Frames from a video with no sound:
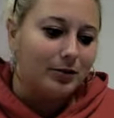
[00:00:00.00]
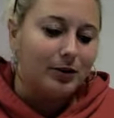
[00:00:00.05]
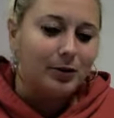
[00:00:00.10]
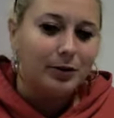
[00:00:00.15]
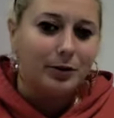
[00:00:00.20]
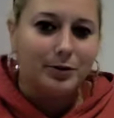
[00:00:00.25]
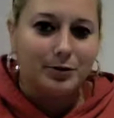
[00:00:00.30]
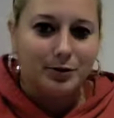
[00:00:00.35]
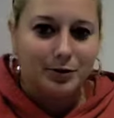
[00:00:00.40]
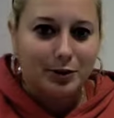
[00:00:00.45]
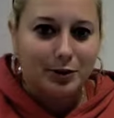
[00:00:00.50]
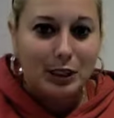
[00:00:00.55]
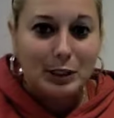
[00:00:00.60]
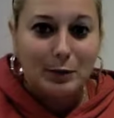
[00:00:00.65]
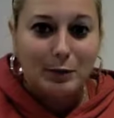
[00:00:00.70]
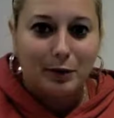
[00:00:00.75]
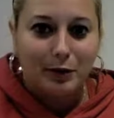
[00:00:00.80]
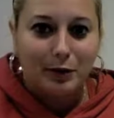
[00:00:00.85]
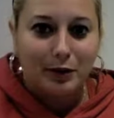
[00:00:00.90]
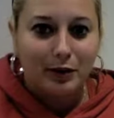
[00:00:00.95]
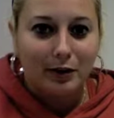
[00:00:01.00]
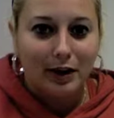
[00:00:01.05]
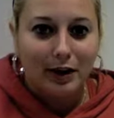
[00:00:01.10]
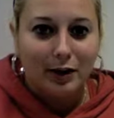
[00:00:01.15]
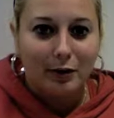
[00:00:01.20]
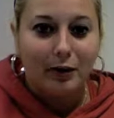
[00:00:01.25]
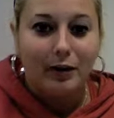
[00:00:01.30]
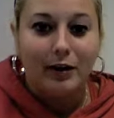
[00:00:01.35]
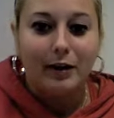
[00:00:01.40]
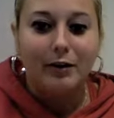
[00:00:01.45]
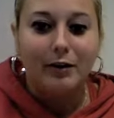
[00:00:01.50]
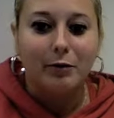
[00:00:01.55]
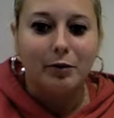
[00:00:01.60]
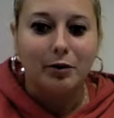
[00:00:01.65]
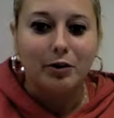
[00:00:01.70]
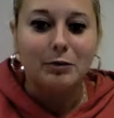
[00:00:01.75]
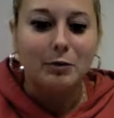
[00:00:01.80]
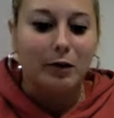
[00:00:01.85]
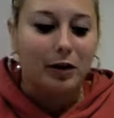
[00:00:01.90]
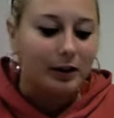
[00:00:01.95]
clothes are cheaper anyway when you're
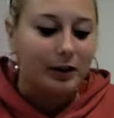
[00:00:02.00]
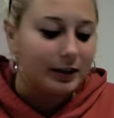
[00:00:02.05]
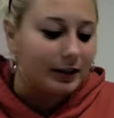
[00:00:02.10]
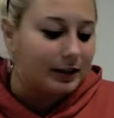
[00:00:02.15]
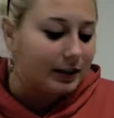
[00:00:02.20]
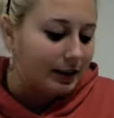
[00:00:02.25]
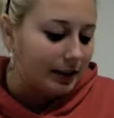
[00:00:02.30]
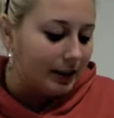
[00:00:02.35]
smaller